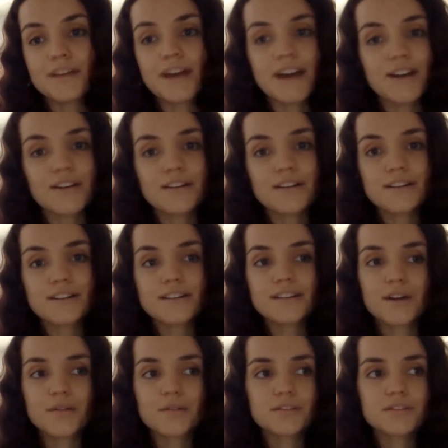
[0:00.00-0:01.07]
Ireland, and
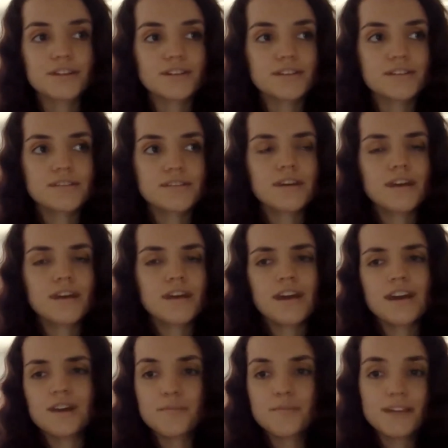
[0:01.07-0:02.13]
that was just
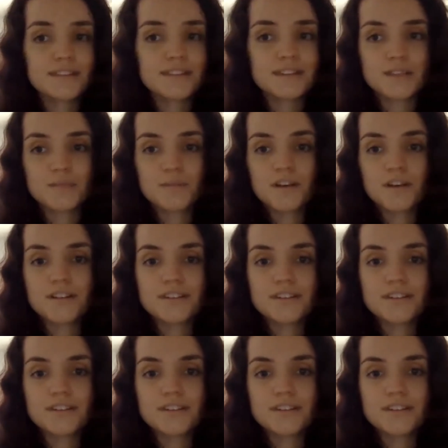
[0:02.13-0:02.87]
an amazing experience.